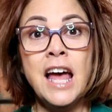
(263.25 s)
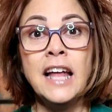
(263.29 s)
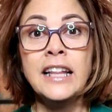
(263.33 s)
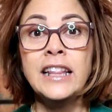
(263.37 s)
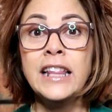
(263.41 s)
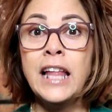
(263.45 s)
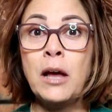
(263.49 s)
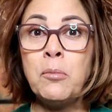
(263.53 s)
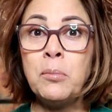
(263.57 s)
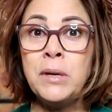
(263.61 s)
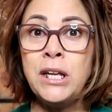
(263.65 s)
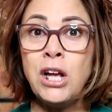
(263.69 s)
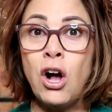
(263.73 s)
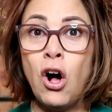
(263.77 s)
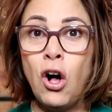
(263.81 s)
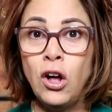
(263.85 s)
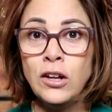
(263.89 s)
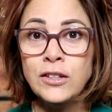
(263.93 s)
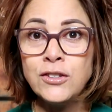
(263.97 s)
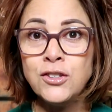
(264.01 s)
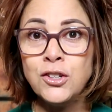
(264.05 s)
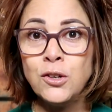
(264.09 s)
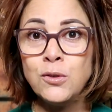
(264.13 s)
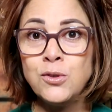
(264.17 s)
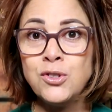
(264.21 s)
Let me
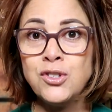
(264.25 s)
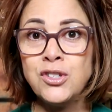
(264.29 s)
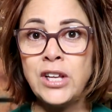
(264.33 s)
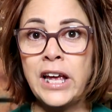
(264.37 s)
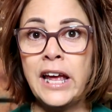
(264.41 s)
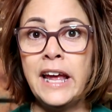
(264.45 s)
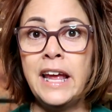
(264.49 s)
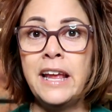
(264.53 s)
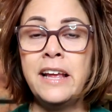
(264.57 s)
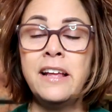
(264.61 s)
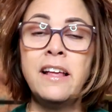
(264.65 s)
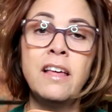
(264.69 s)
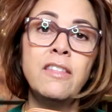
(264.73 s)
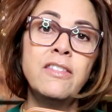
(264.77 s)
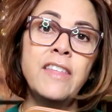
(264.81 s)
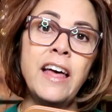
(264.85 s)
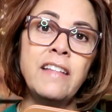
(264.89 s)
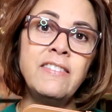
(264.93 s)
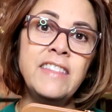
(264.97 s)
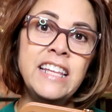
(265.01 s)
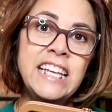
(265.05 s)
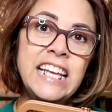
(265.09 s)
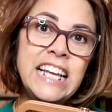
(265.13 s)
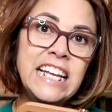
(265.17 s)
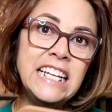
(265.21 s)
also say
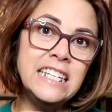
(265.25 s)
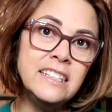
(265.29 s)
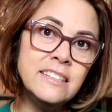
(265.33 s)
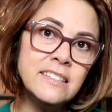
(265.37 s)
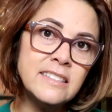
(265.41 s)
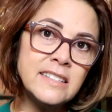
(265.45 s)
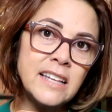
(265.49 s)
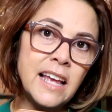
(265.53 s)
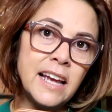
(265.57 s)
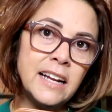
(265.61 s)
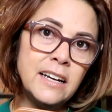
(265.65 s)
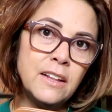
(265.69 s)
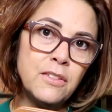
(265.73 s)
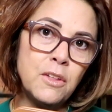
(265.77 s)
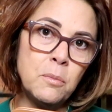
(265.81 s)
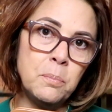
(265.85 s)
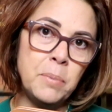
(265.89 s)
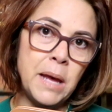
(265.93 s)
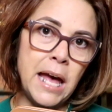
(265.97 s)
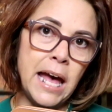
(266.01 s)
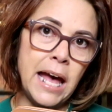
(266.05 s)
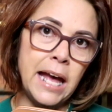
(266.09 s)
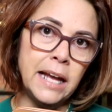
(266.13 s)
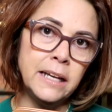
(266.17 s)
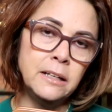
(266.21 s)
that the inside of the
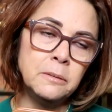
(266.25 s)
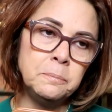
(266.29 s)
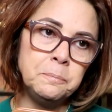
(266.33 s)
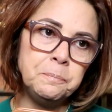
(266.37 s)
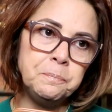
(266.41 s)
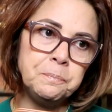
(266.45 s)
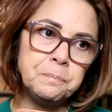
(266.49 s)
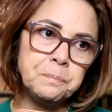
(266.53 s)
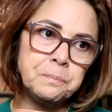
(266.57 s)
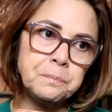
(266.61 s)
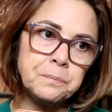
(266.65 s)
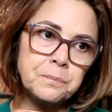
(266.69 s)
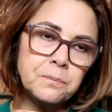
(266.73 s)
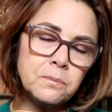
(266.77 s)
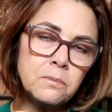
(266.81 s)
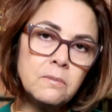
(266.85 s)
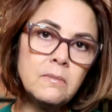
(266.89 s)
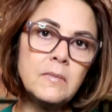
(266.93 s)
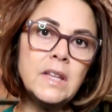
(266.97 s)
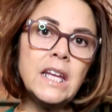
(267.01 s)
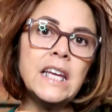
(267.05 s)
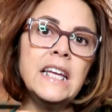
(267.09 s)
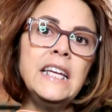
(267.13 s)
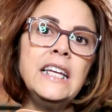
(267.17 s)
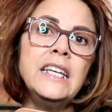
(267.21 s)
bag
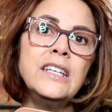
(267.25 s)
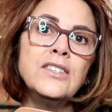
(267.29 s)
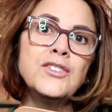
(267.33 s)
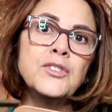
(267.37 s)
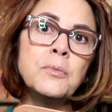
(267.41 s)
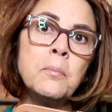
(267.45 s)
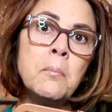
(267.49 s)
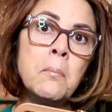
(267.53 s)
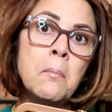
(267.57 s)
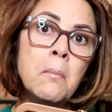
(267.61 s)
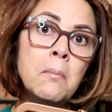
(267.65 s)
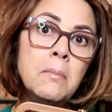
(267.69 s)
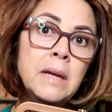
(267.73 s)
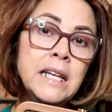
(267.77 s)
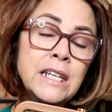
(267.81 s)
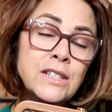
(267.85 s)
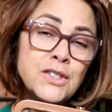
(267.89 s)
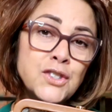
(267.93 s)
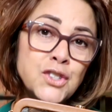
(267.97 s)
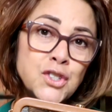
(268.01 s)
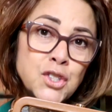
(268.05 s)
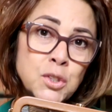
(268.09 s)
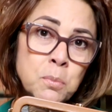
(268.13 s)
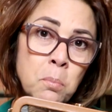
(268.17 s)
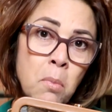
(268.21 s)
is
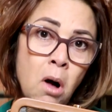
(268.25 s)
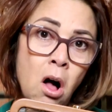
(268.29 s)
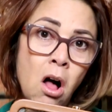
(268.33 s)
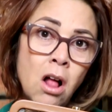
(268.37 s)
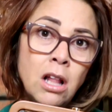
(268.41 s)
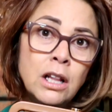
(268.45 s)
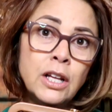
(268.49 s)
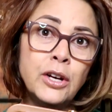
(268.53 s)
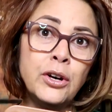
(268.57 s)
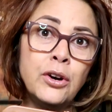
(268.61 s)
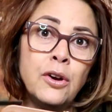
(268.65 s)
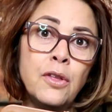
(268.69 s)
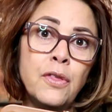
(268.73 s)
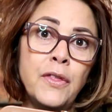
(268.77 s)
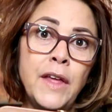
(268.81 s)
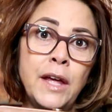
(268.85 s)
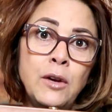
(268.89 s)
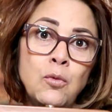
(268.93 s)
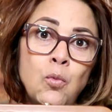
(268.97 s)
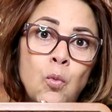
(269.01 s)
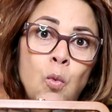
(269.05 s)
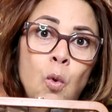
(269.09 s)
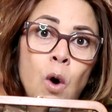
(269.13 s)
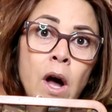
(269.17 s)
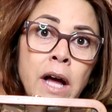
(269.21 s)
smaller
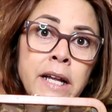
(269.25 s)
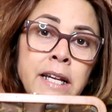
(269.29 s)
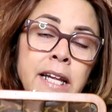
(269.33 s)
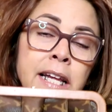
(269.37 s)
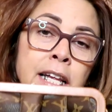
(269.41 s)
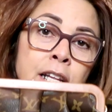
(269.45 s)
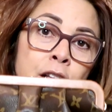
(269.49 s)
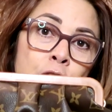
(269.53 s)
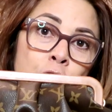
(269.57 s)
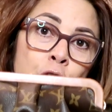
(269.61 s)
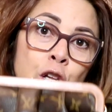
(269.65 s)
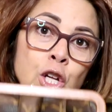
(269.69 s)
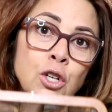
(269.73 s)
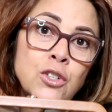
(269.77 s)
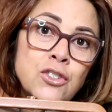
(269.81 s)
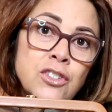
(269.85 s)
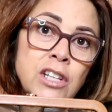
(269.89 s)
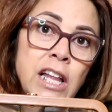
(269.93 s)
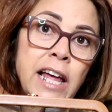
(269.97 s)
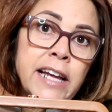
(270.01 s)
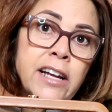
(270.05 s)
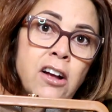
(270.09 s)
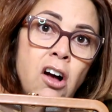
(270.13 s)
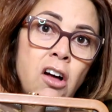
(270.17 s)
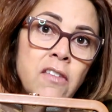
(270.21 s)
than what it looks
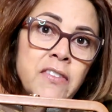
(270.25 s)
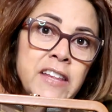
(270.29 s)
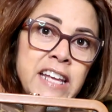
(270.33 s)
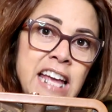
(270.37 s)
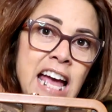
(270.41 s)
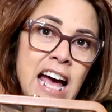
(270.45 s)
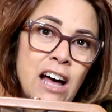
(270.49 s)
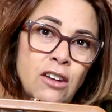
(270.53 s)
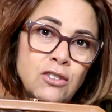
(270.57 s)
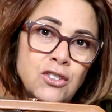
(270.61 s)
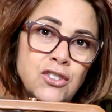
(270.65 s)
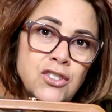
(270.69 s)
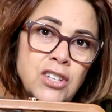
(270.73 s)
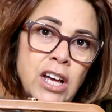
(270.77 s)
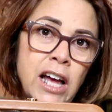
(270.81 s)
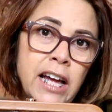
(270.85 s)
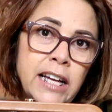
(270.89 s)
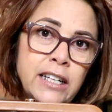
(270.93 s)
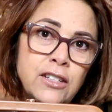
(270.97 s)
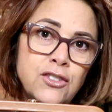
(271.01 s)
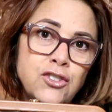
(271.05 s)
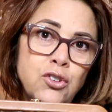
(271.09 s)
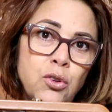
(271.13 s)
like on the outside.